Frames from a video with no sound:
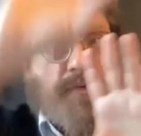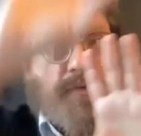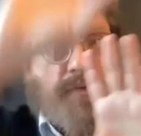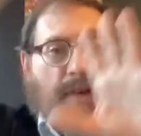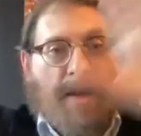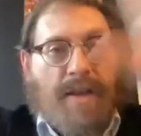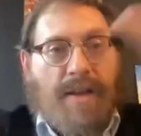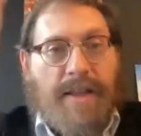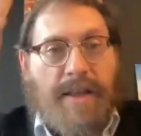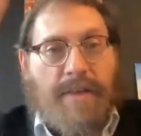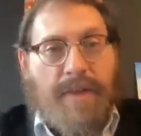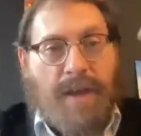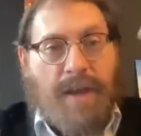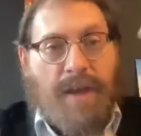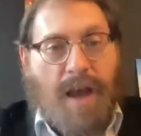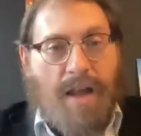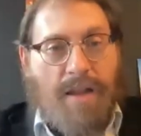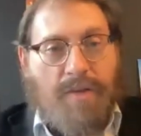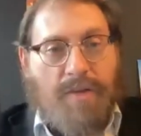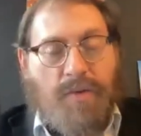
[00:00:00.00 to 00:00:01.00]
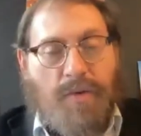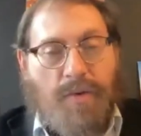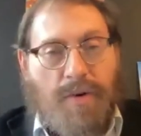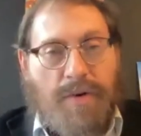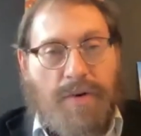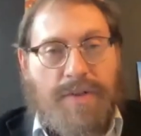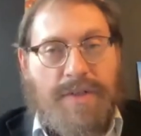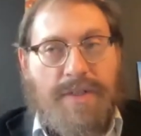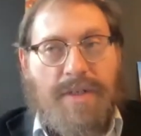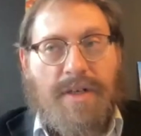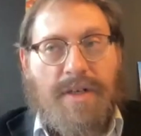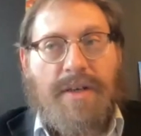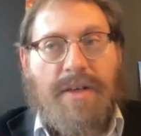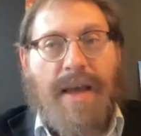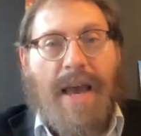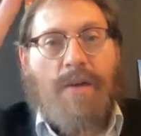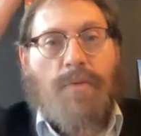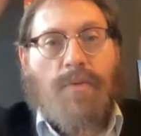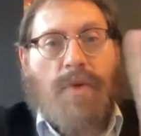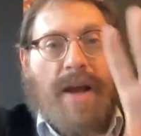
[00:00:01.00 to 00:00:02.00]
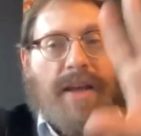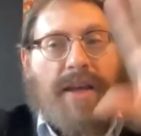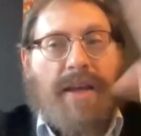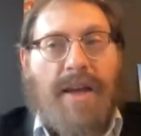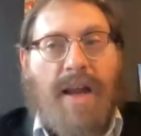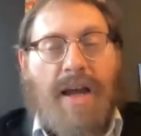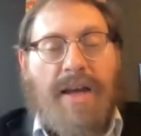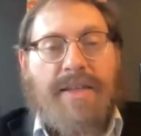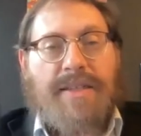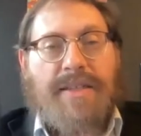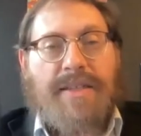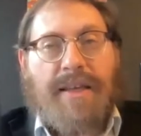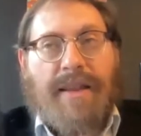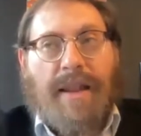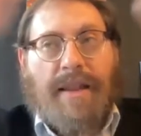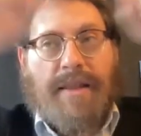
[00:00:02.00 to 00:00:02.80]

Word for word: feeling the contours and recognizing